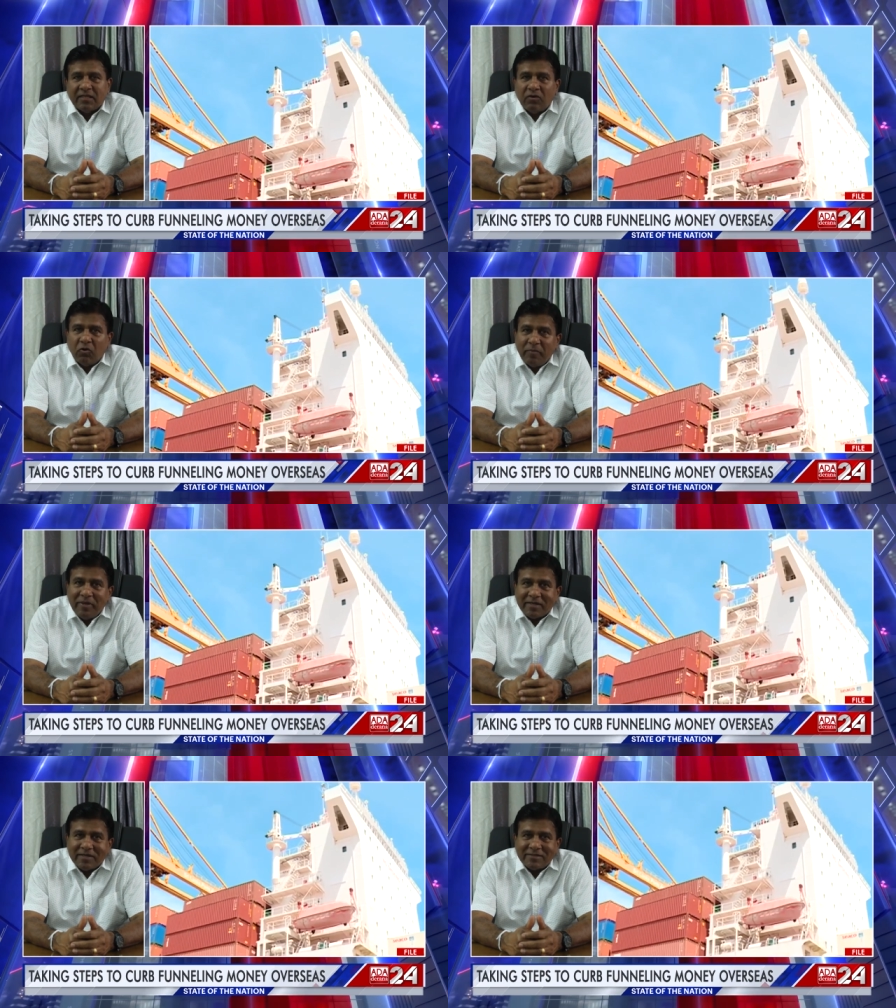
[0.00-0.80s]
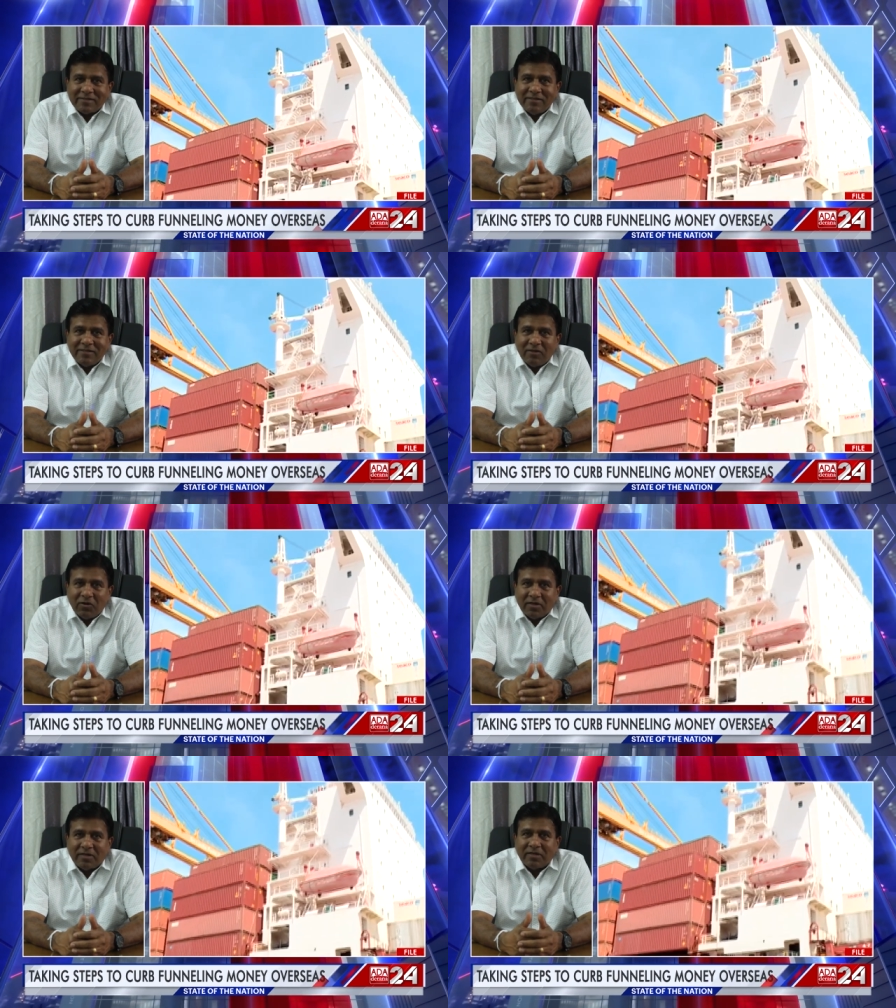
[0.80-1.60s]
the lawmakers did
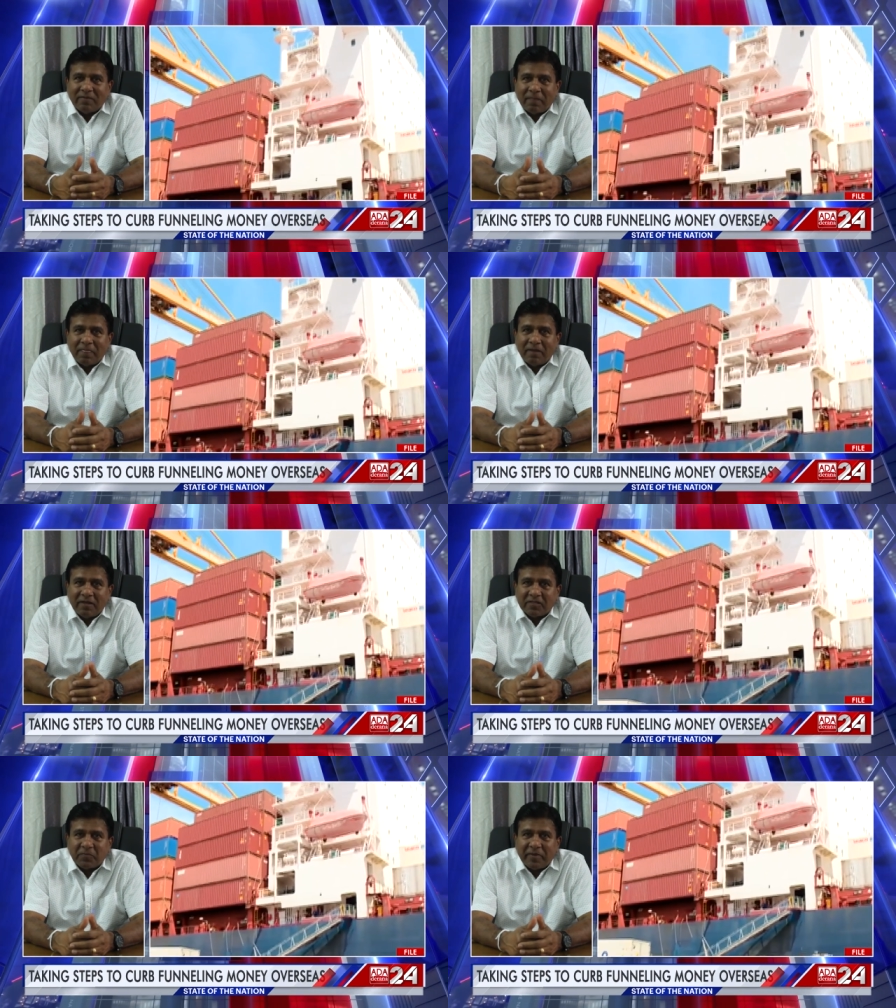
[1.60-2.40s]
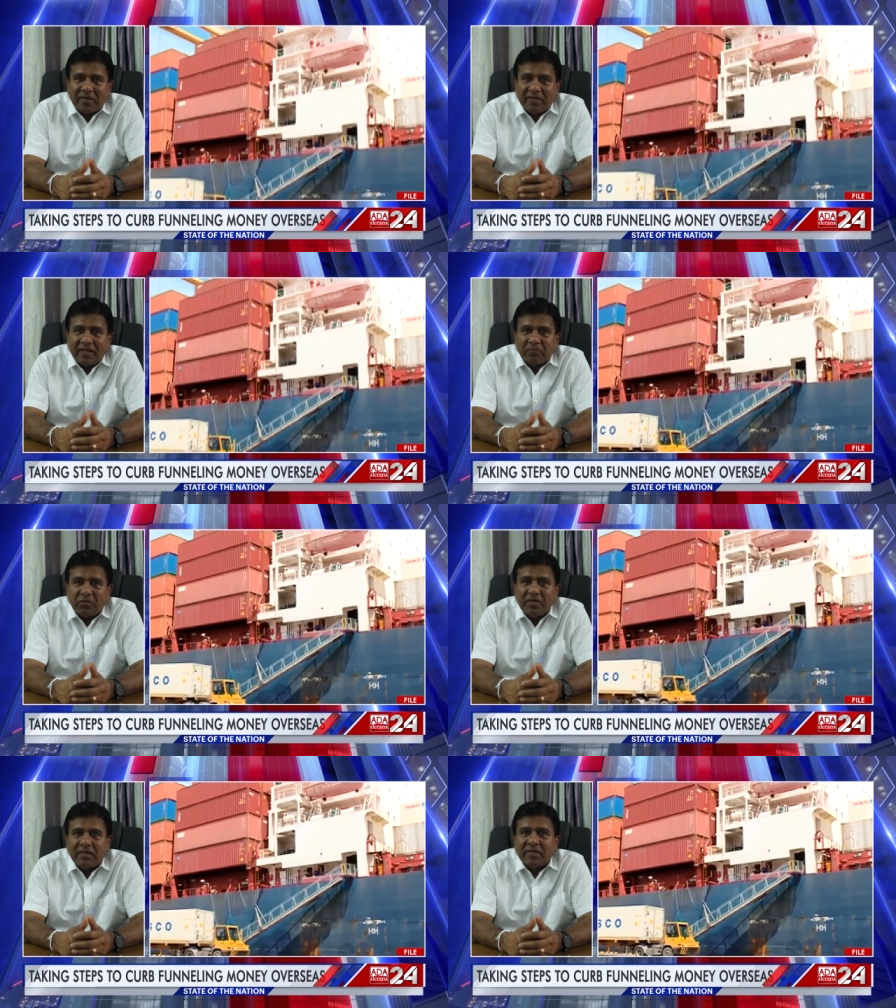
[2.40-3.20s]
not expect that
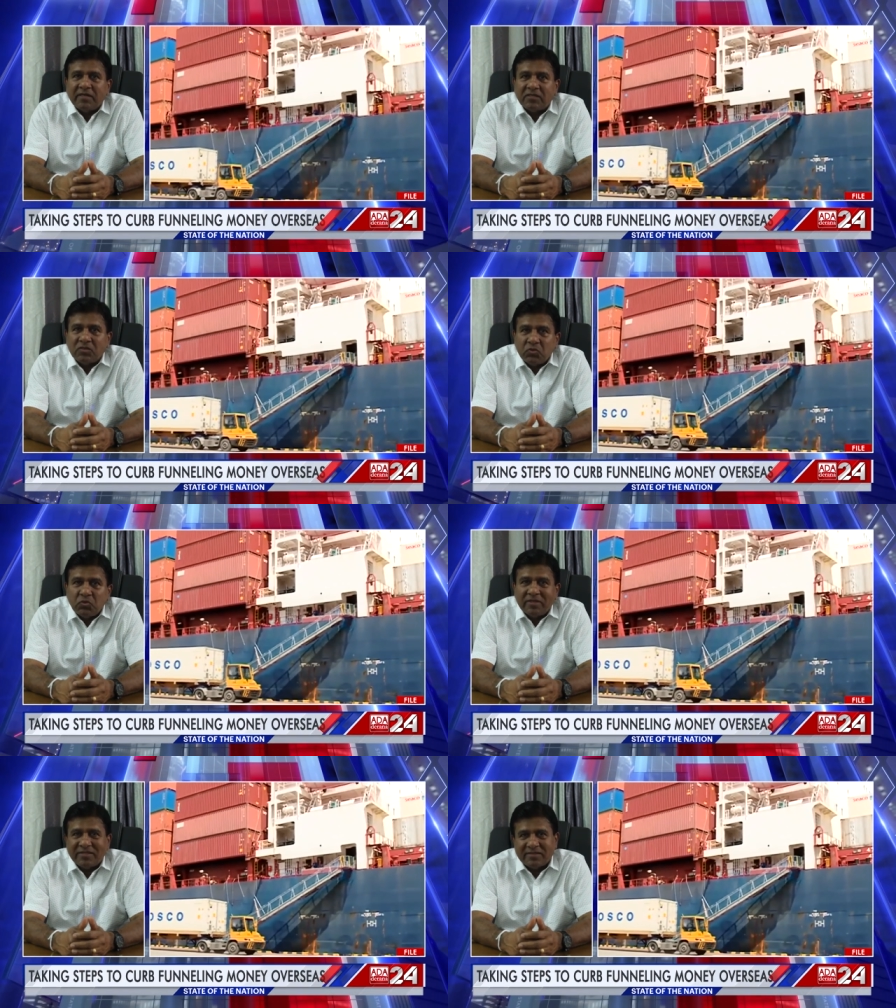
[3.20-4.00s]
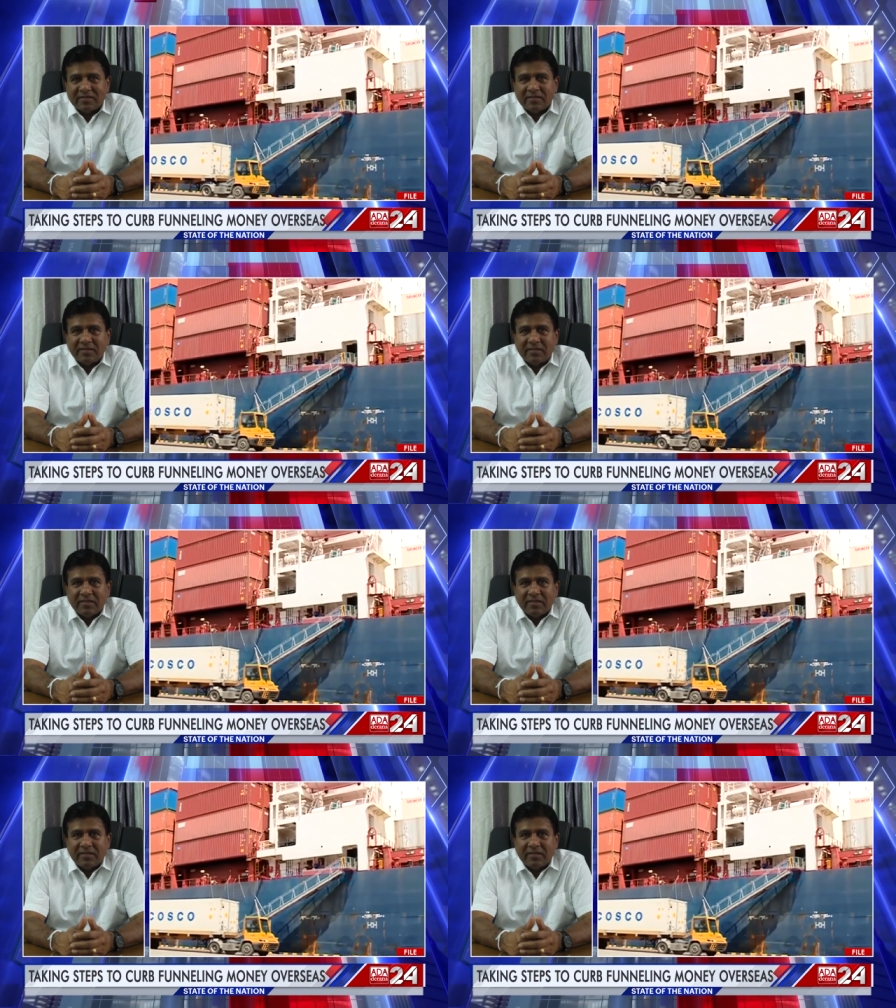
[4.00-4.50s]
political stooges